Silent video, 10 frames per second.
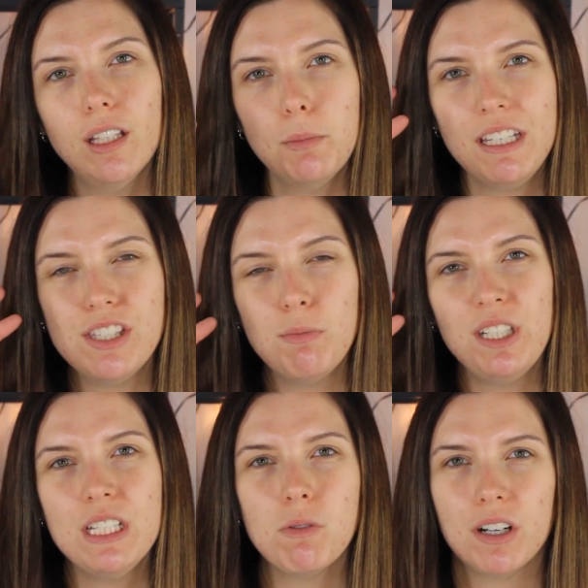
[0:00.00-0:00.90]
Hello my YouTube
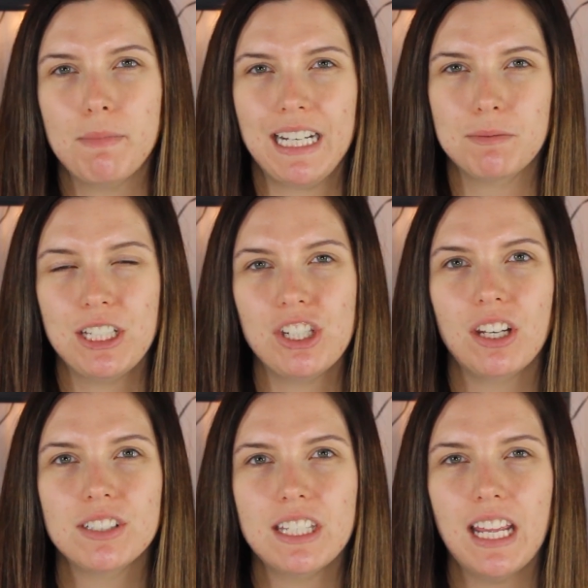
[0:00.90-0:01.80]
beauties, welcome back to my
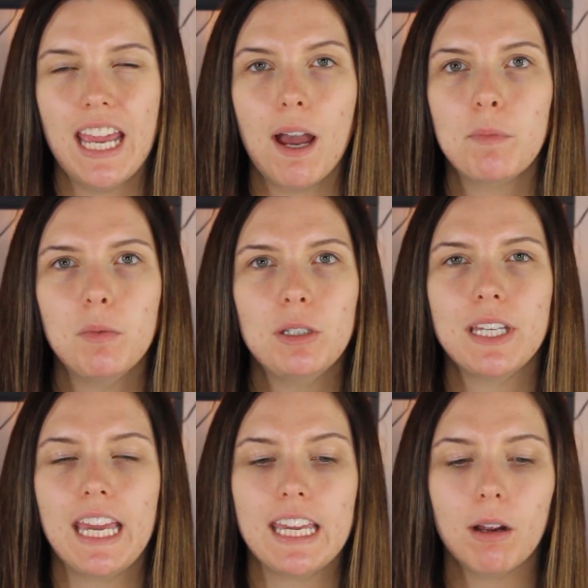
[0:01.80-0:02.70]
channel. Today I'm gonna be
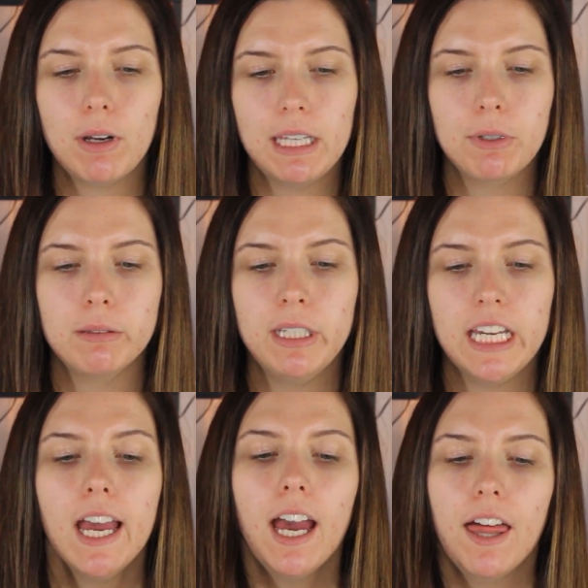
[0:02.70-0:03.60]
doing a get ready with
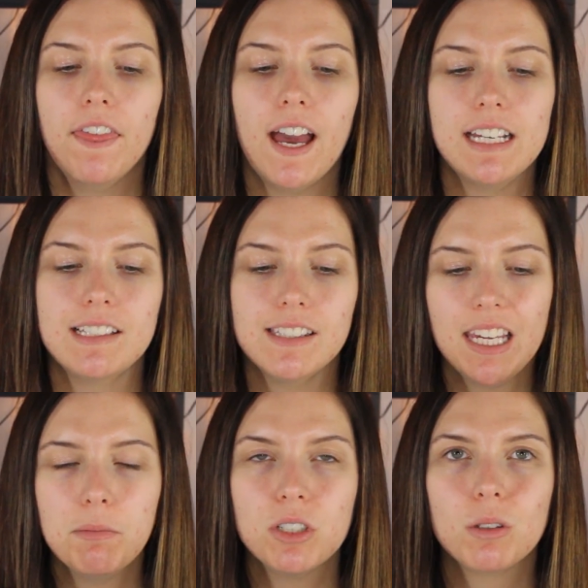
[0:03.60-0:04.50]
me that is
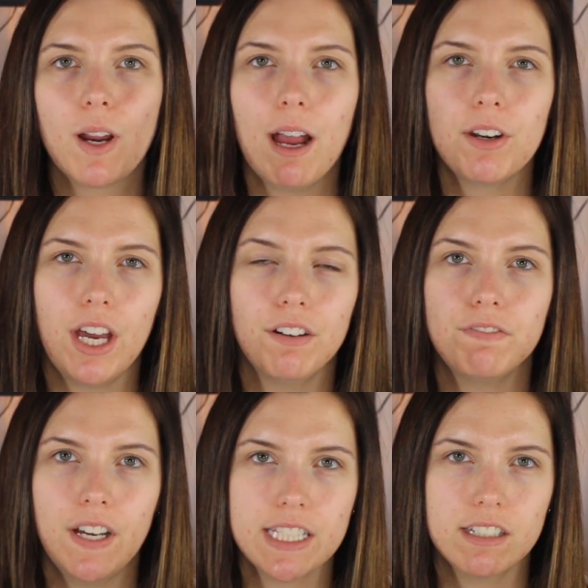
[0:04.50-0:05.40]
themed around a
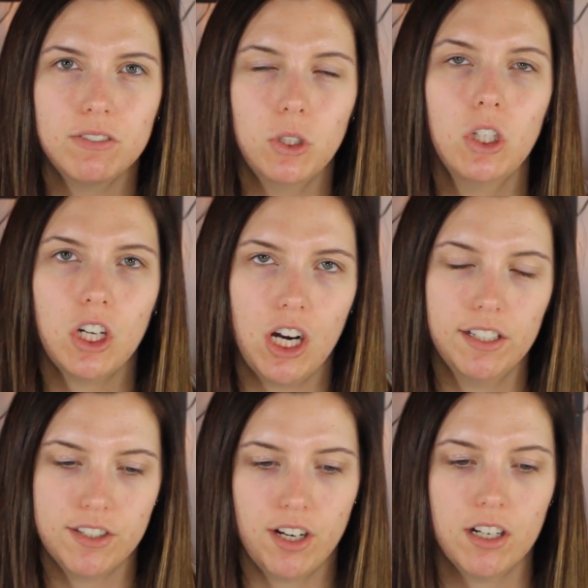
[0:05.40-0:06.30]
festival
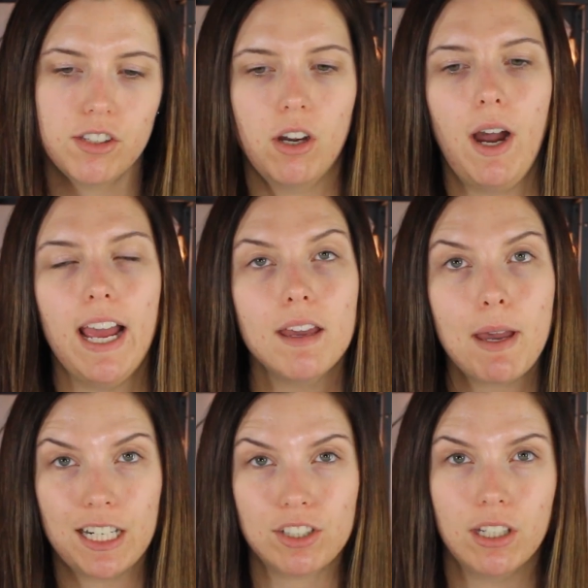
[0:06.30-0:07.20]
concert. So I am
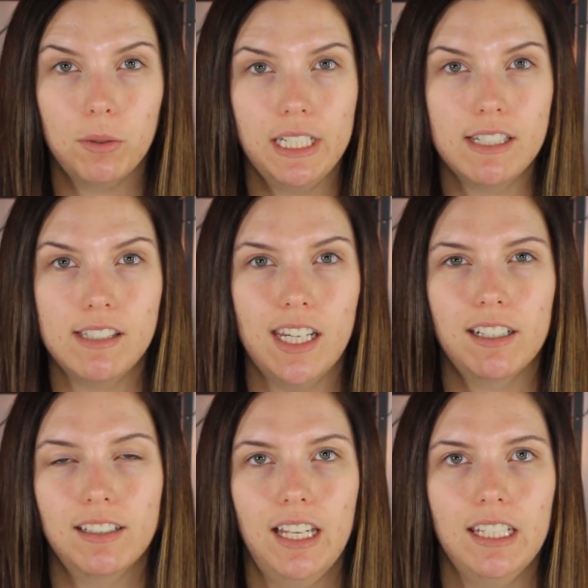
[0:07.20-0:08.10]
actually going to see
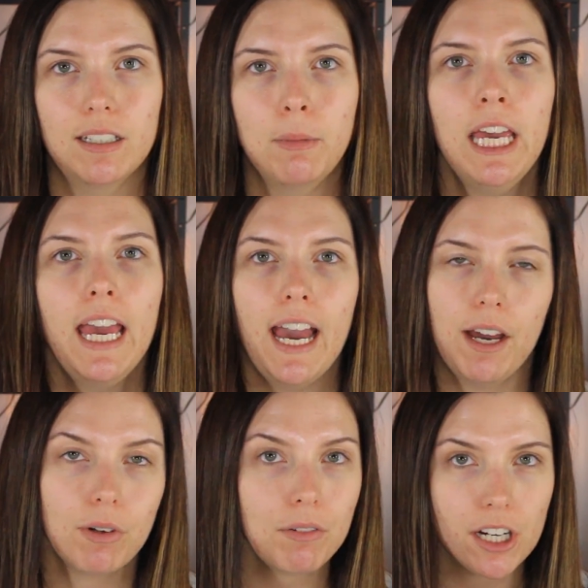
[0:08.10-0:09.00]
Illenium
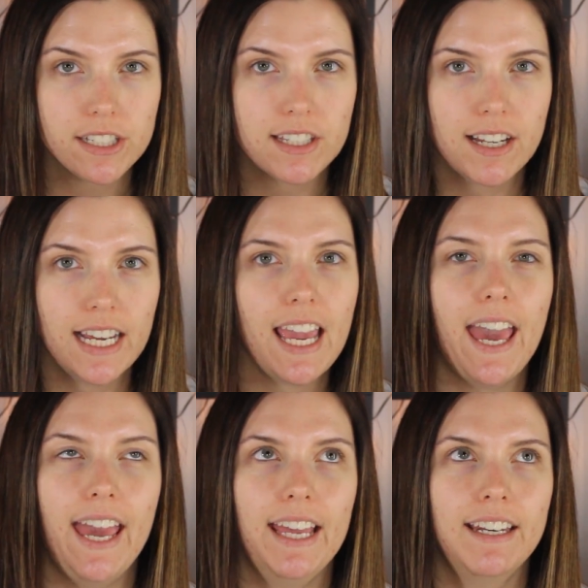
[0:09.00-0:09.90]
at Red Rocks tonight
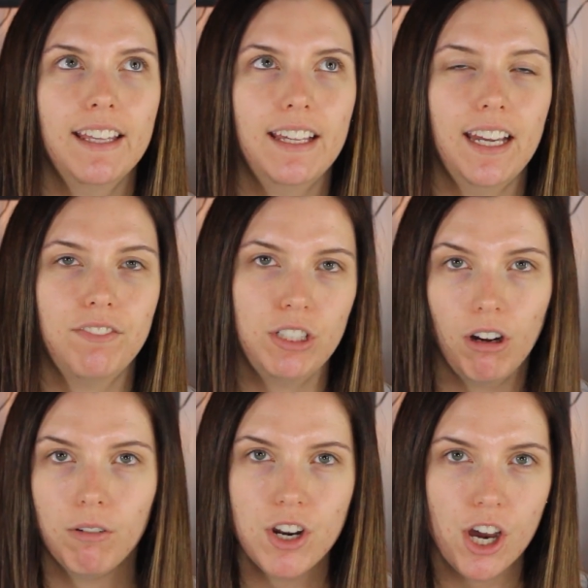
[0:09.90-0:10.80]
and if you
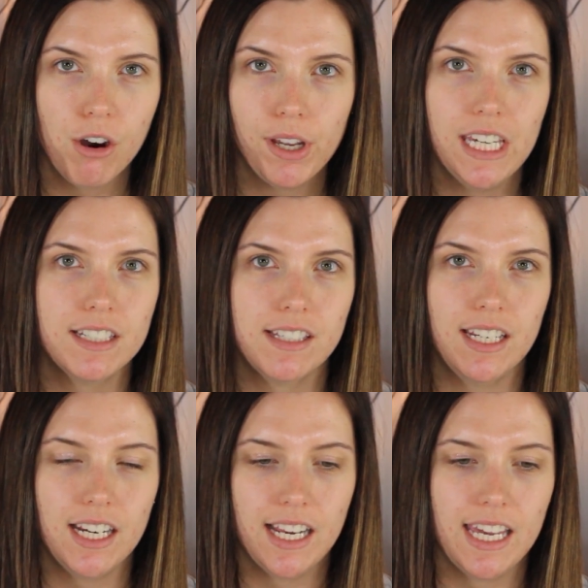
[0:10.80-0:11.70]
don't know, he is
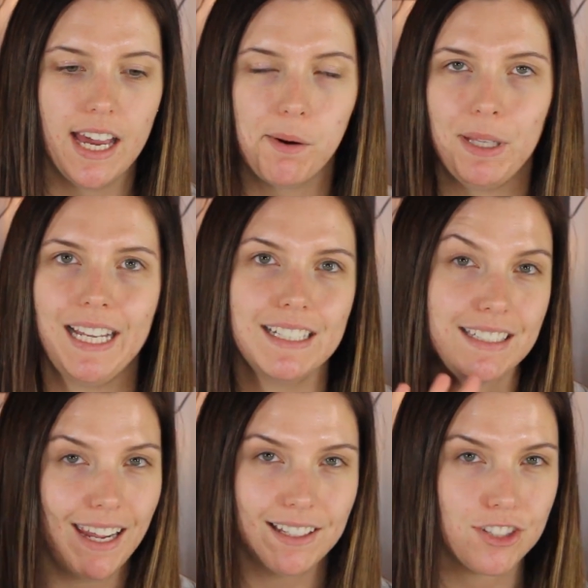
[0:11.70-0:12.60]
an EDM, like a
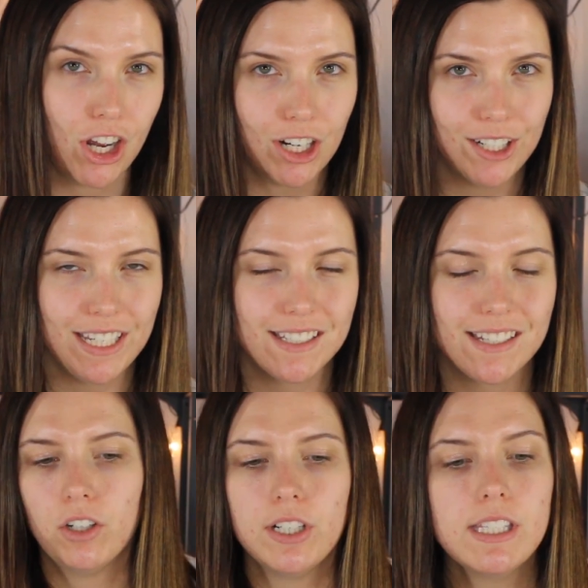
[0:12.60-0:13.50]
dance
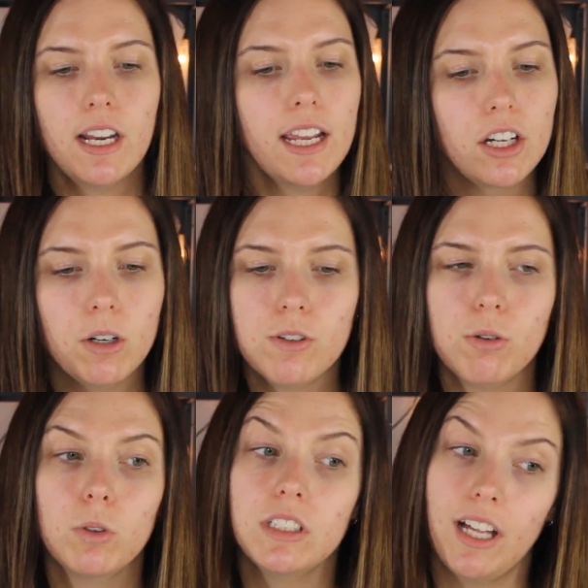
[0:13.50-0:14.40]
artist. Chris and I go
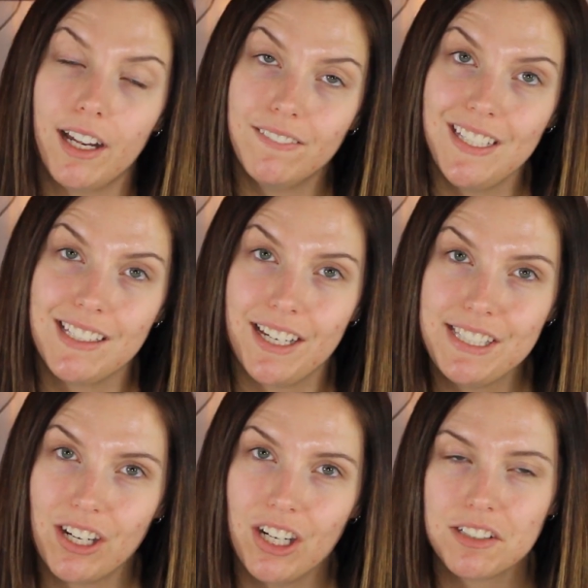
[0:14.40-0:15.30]
to a lot of these
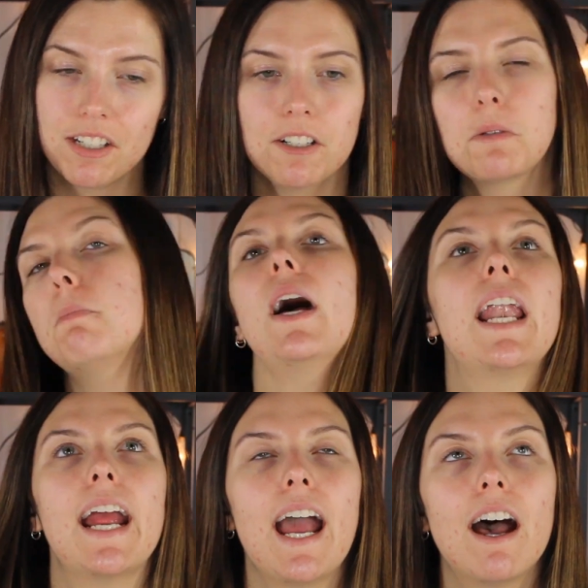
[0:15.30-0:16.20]
kinds of concerts,
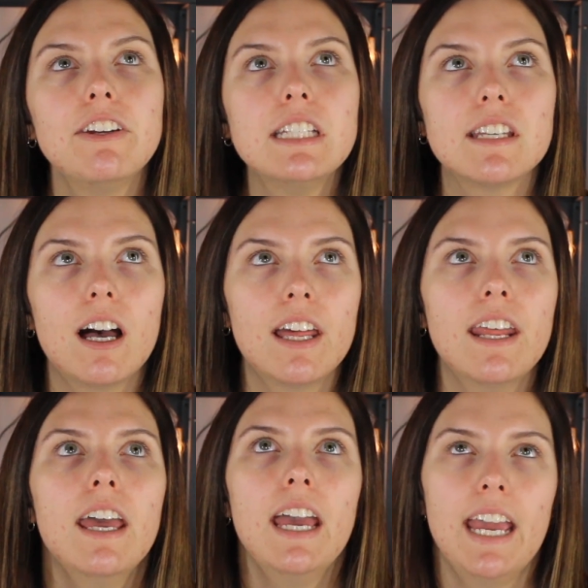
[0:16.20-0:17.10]
but I haven't
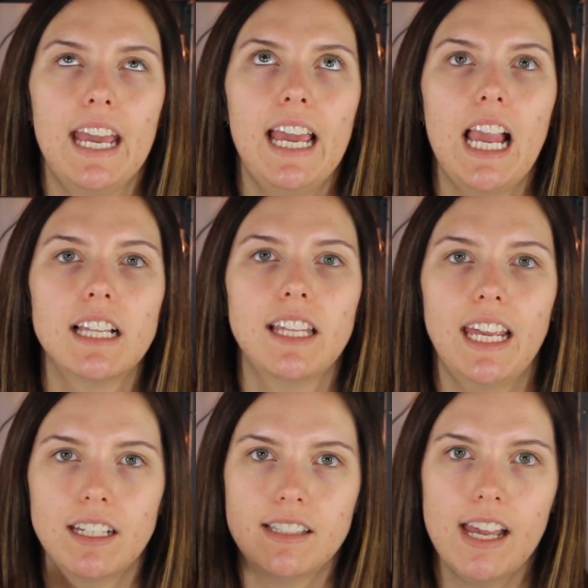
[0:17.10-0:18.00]
done a
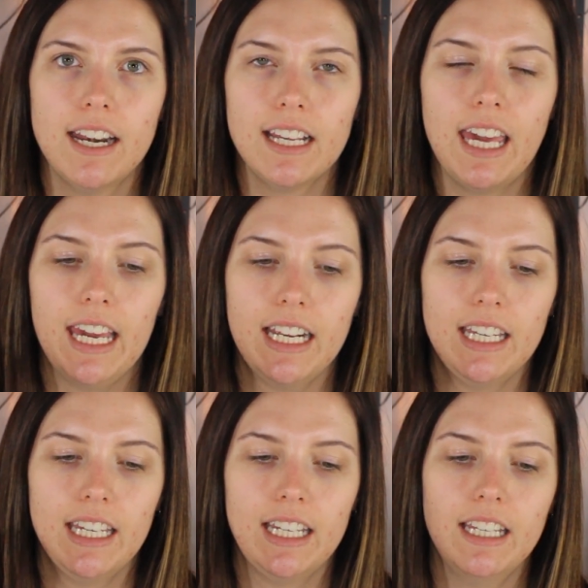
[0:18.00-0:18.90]
like
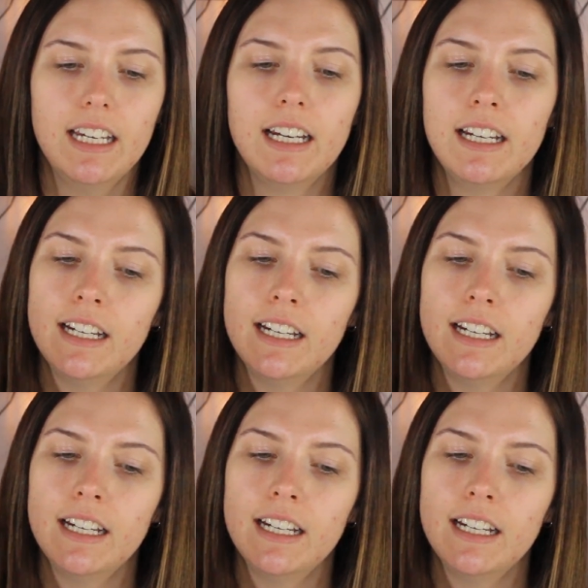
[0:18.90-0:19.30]
dedicated